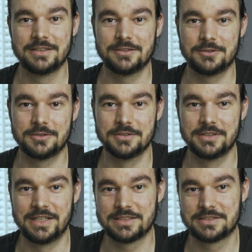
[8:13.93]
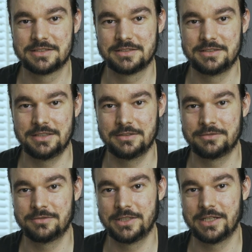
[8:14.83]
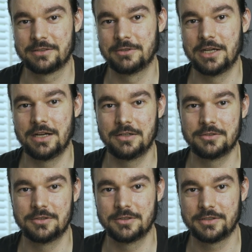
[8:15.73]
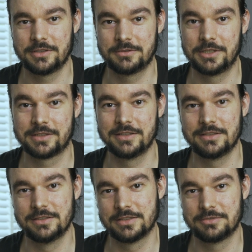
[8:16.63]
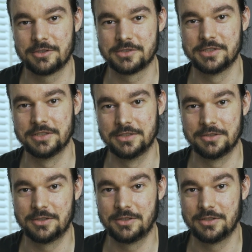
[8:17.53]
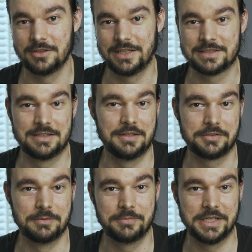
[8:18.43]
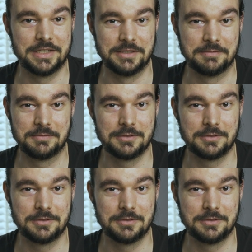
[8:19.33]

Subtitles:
on the next Viagra or erectile dysfunction or laxative campaign